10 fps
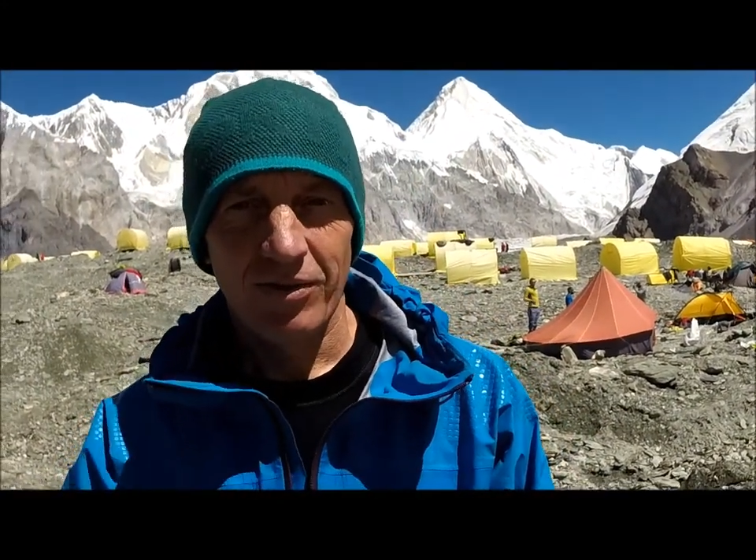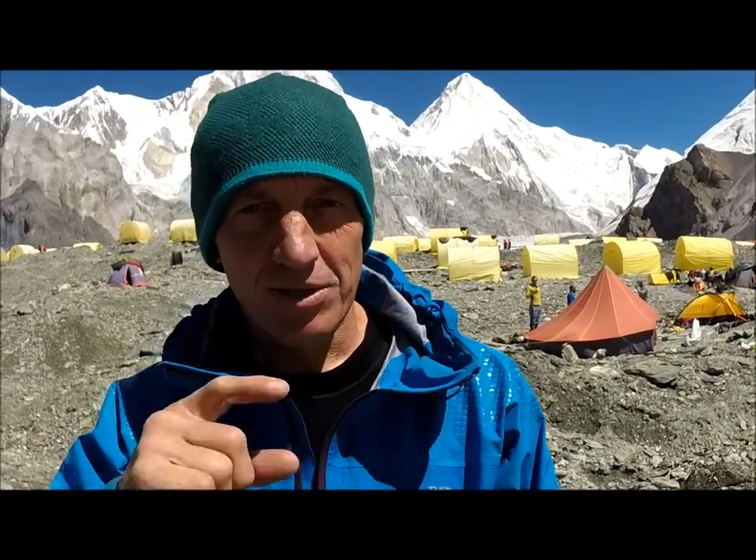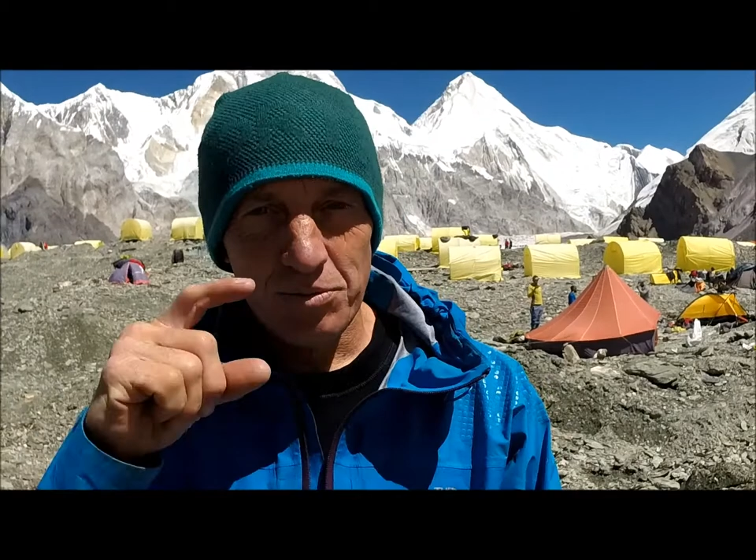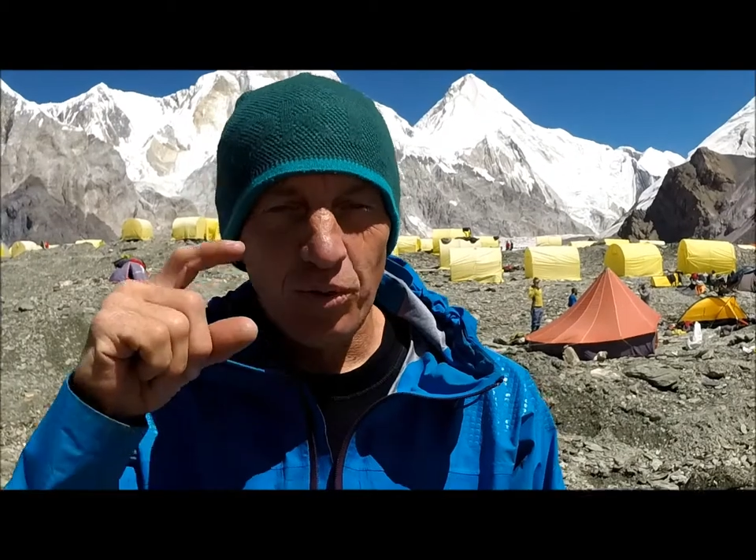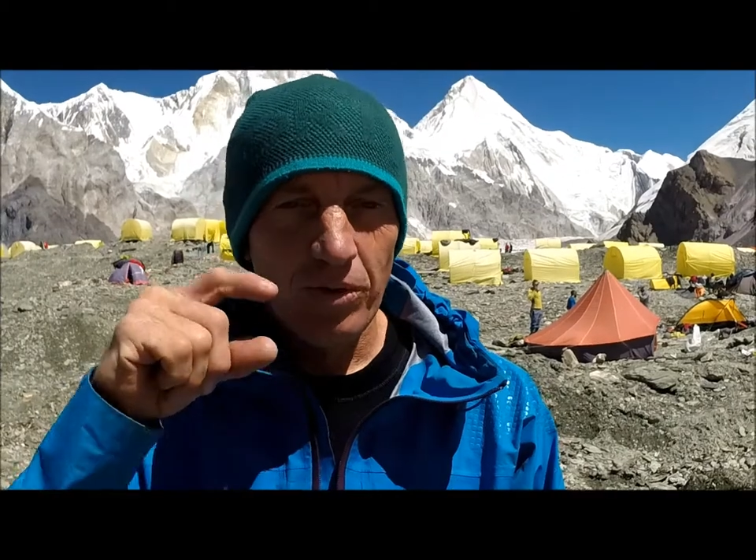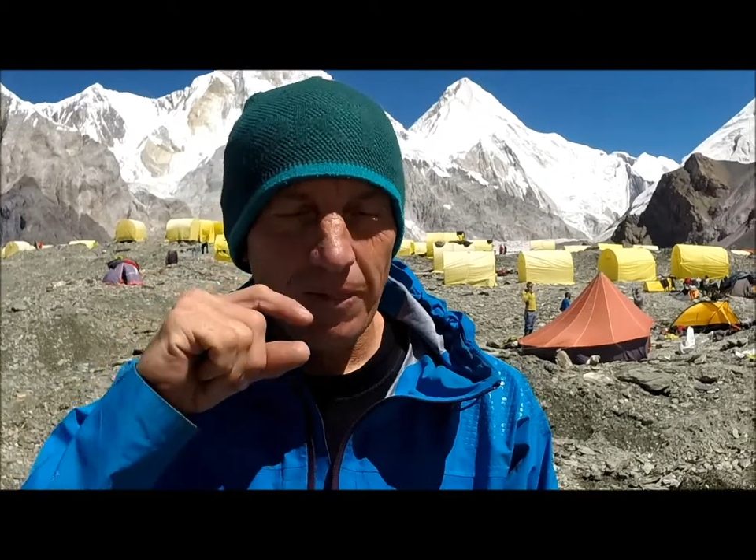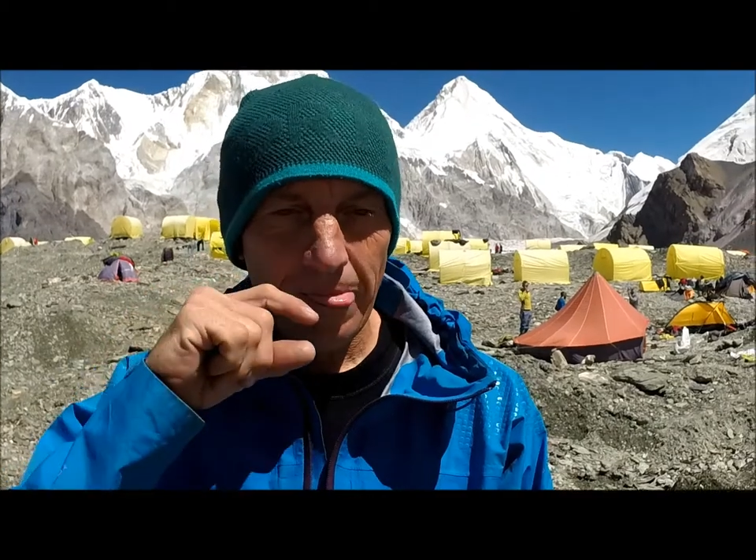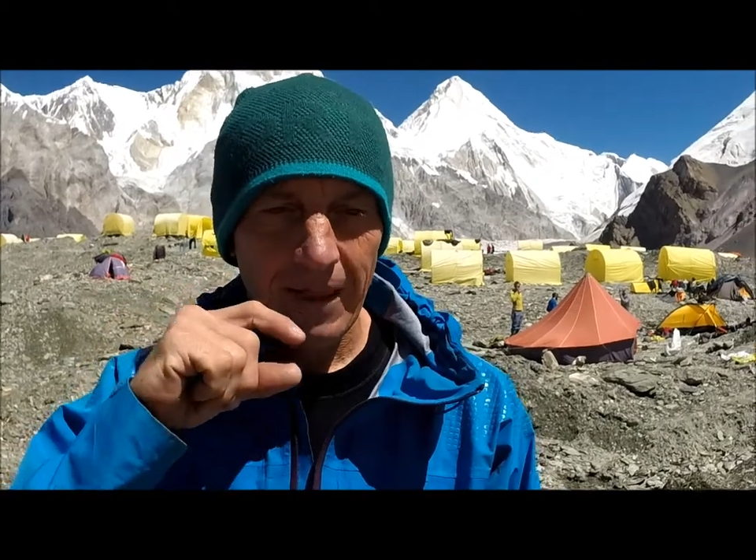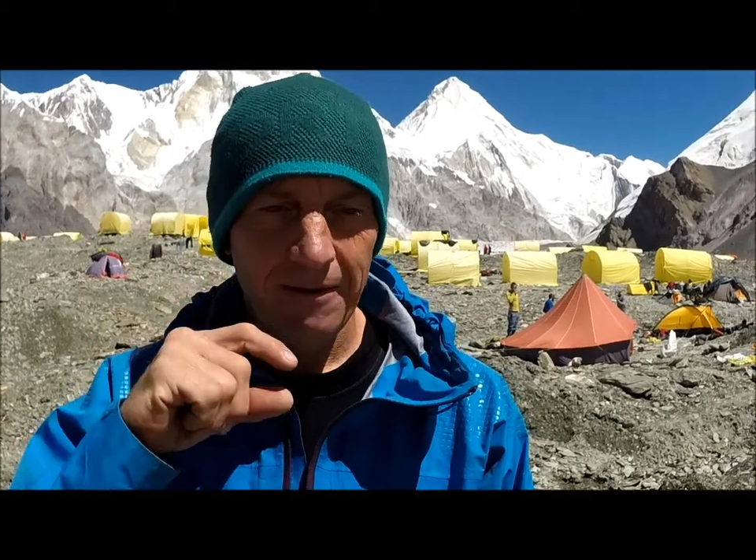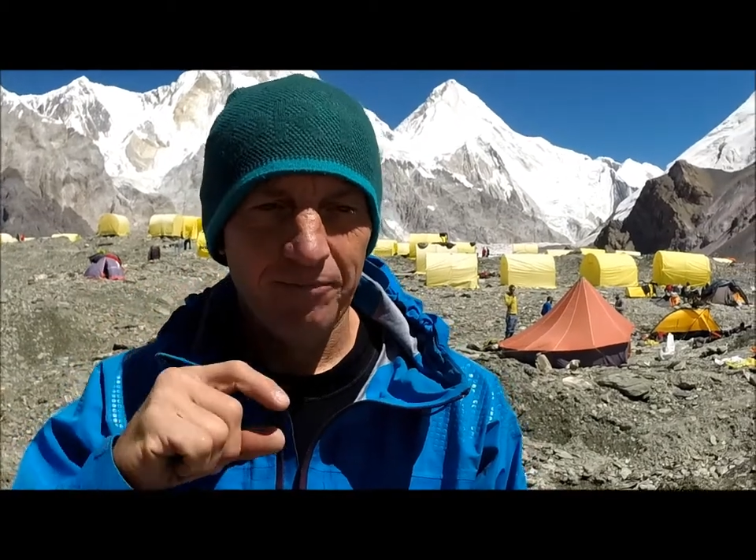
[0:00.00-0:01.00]
very small
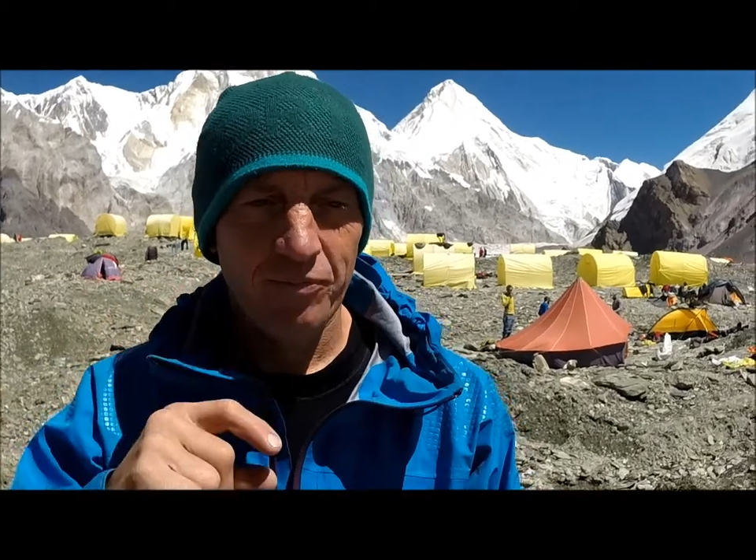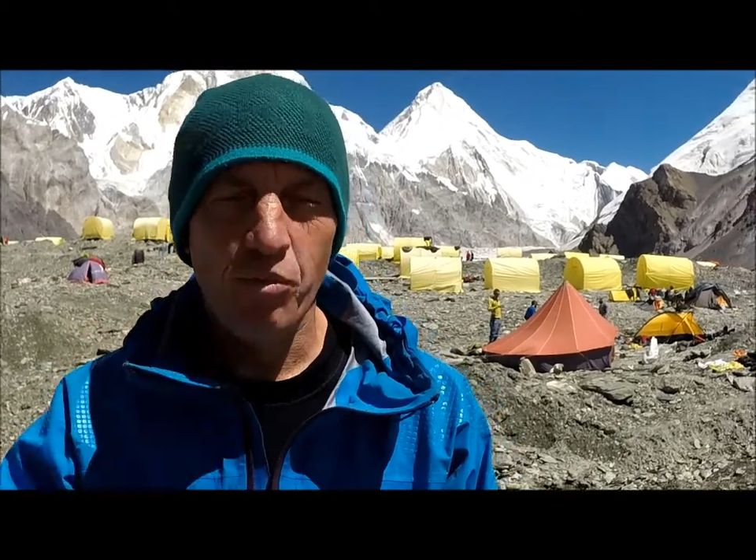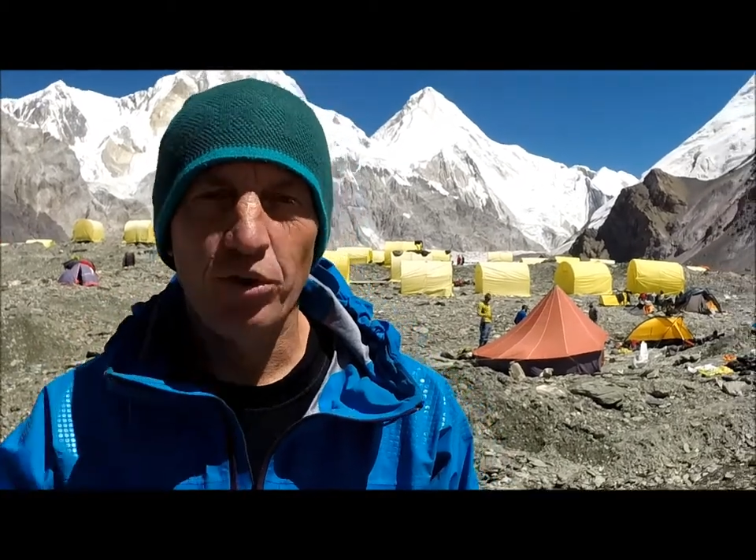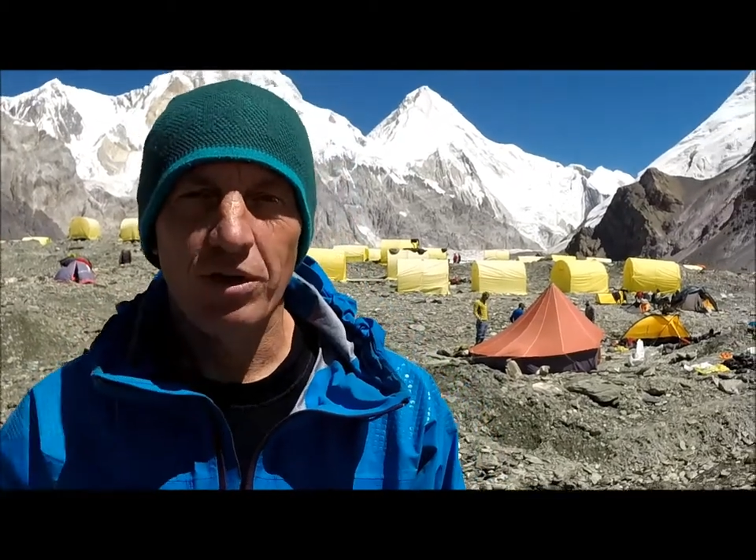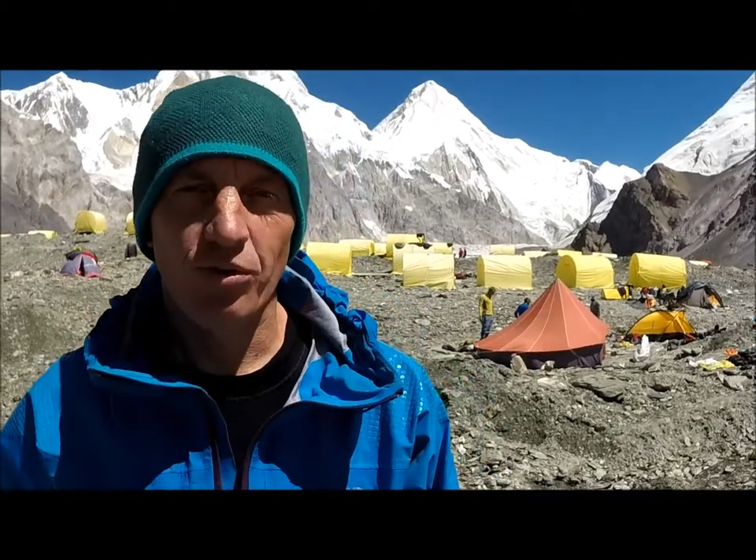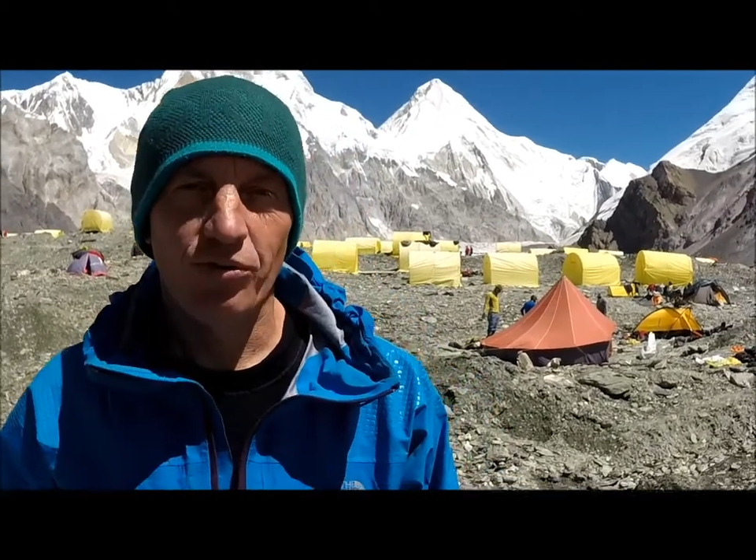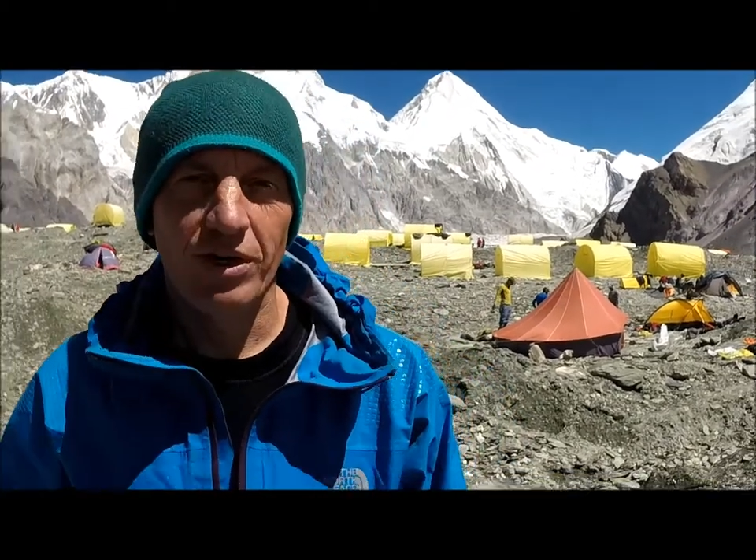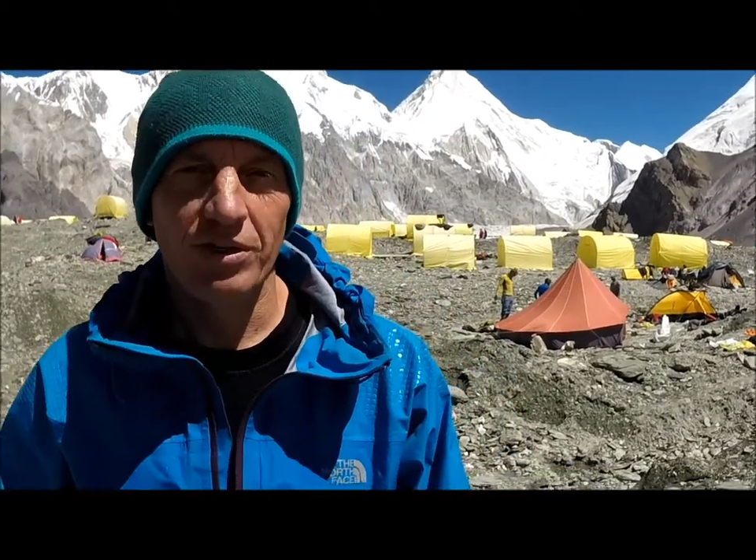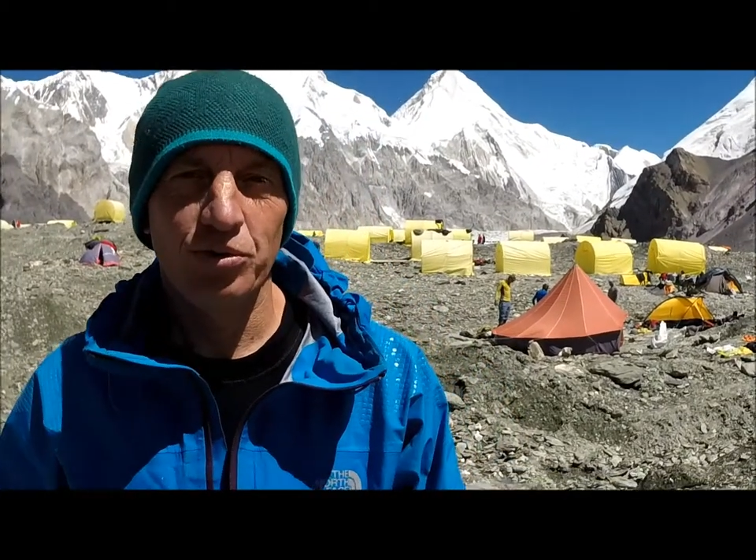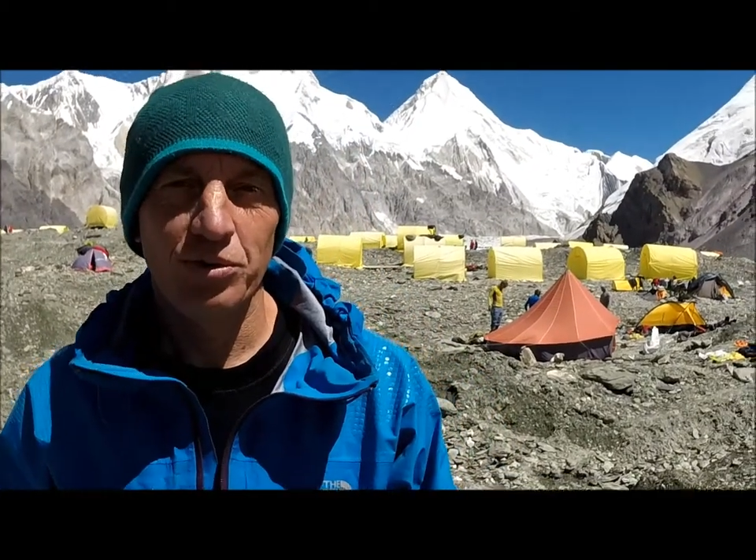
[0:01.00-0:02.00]
model of
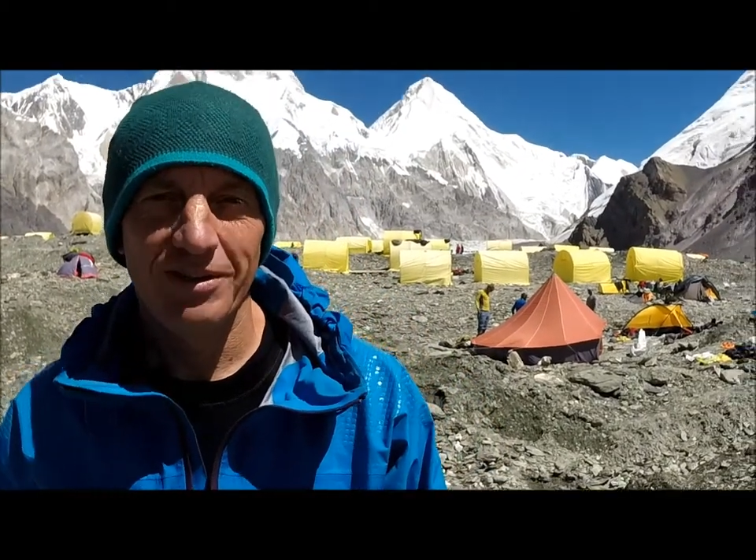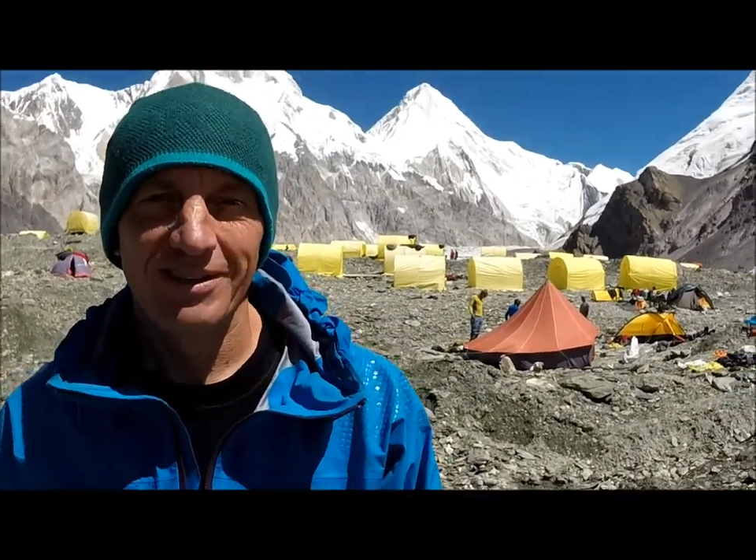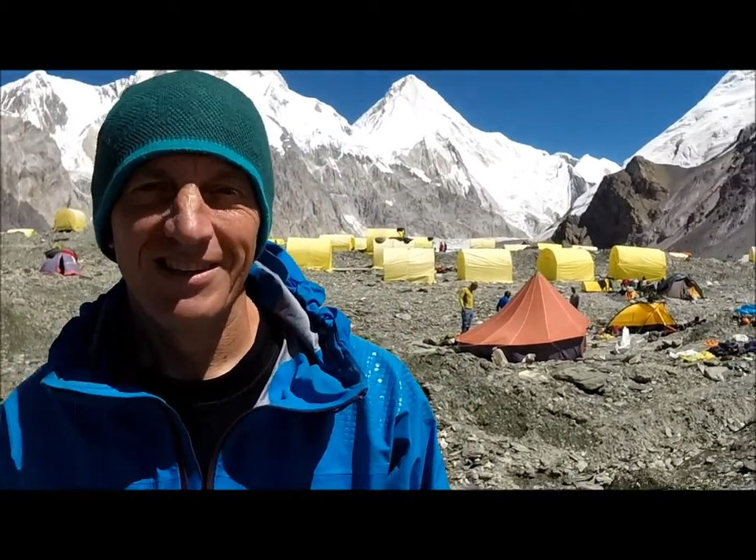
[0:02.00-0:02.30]
K2